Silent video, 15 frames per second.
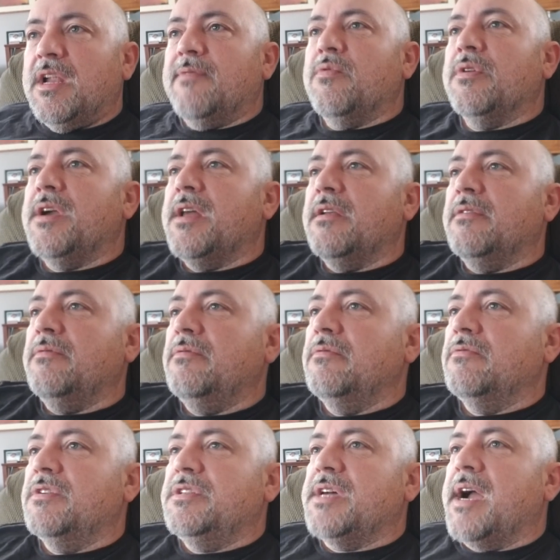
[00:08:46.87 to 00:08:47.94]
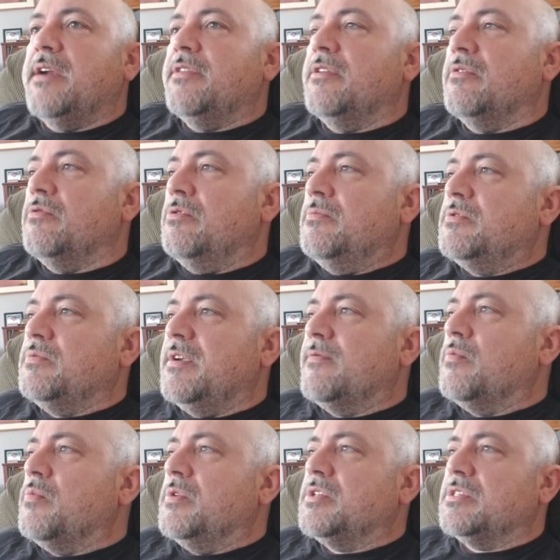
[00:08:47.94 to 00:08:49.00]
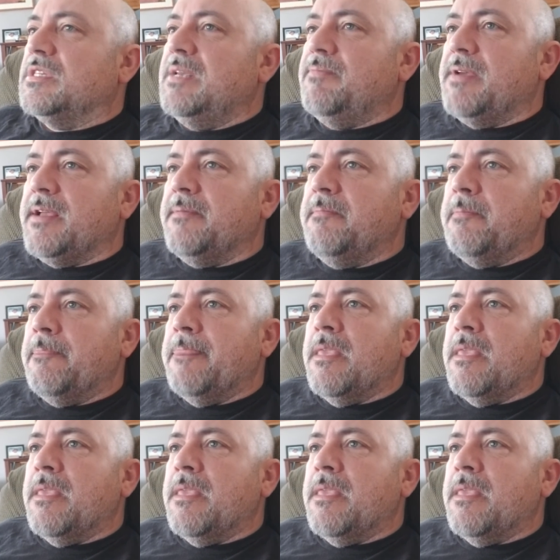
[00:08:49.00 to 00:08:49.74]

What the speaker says: Everyone kind of retired to their rooms. When everyone was sleeping,